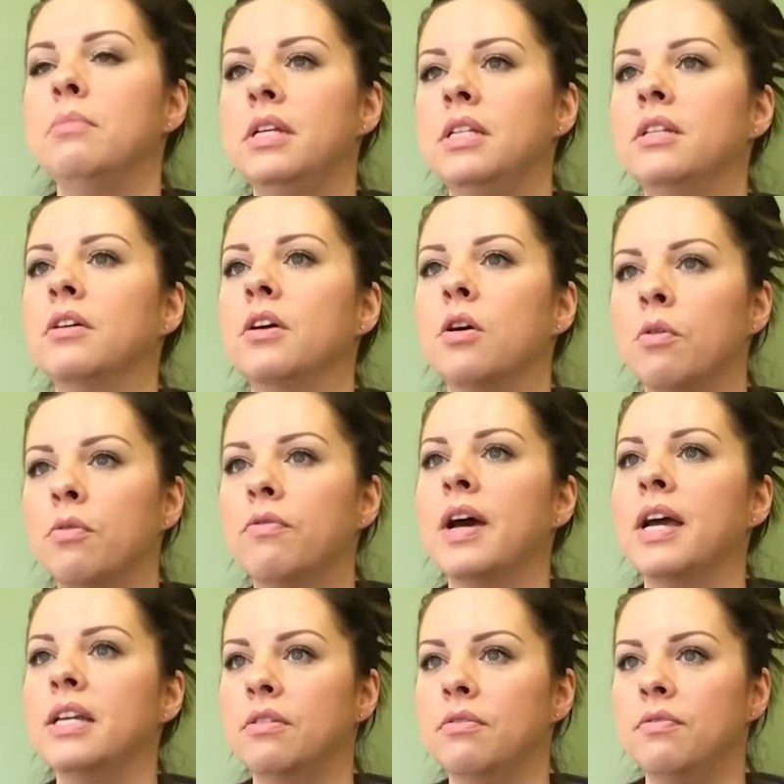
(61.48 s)
me to go
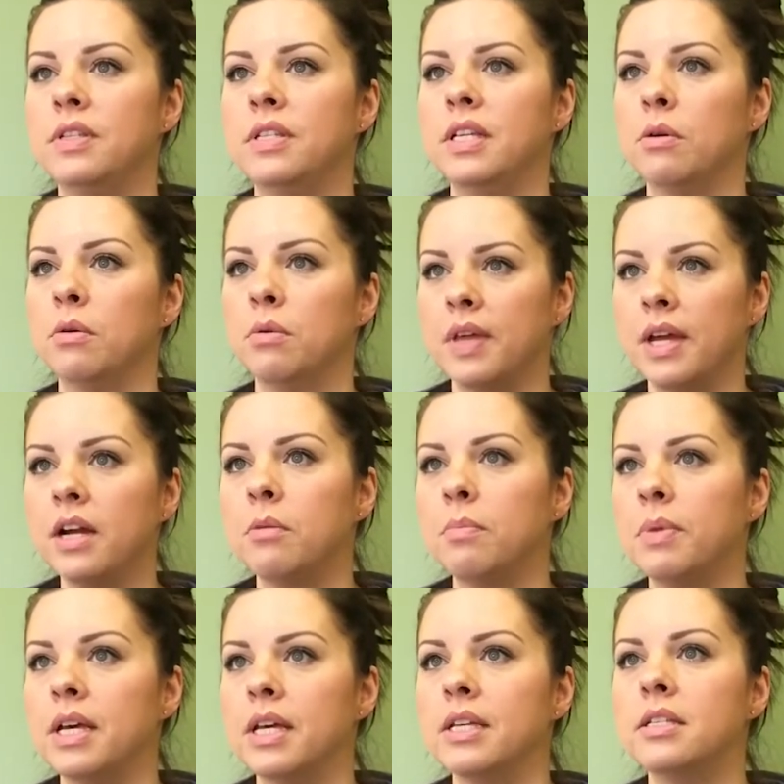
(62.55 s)
find a
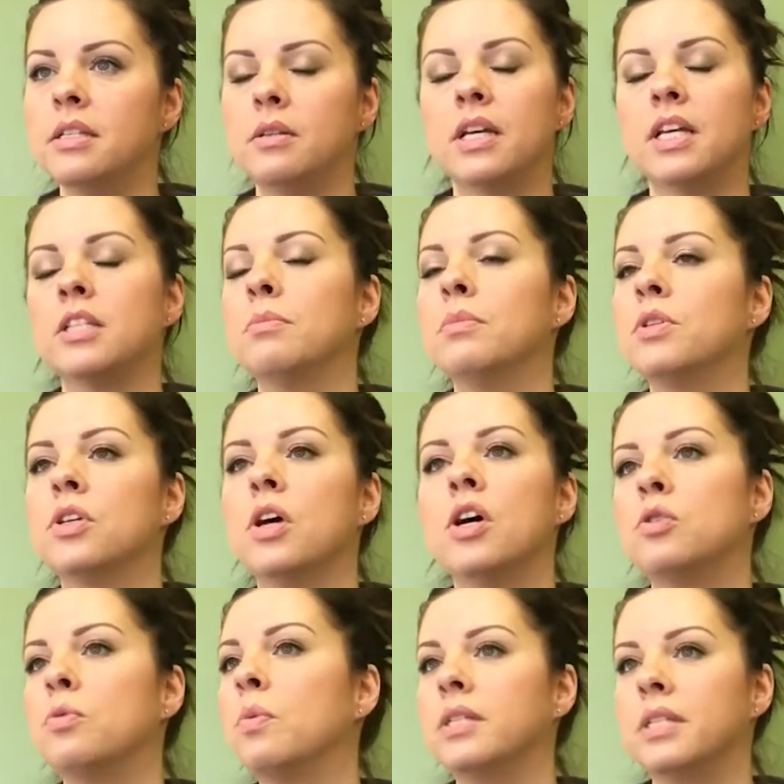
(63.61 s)
physiotherapist because
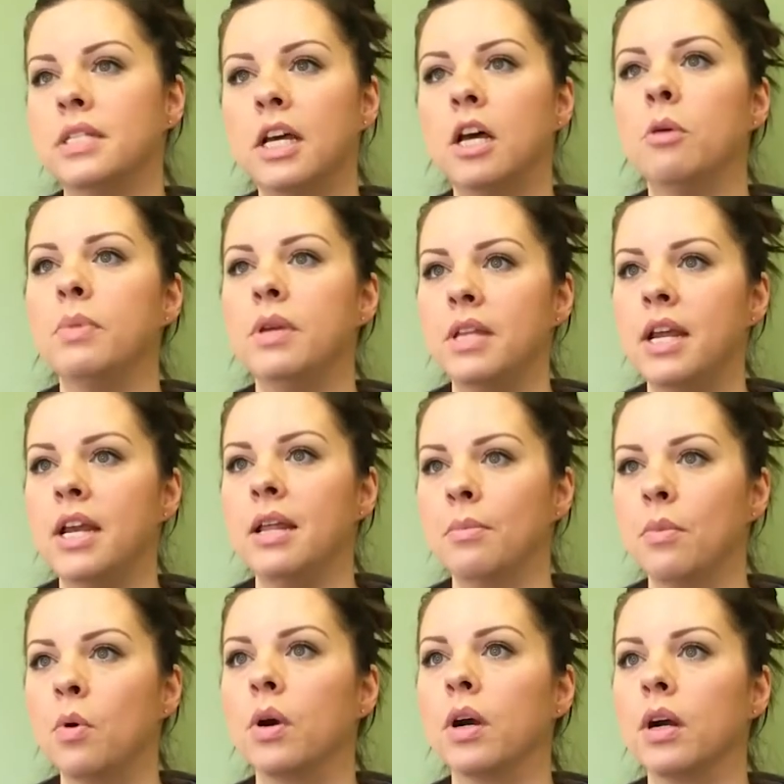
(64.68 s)
massage wasn't helping
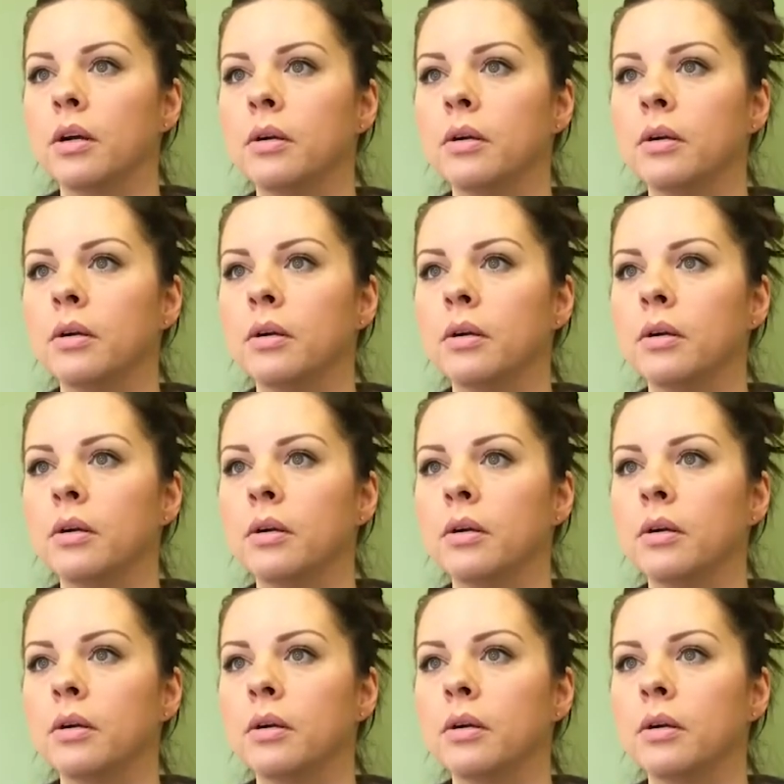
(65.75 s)
anymore.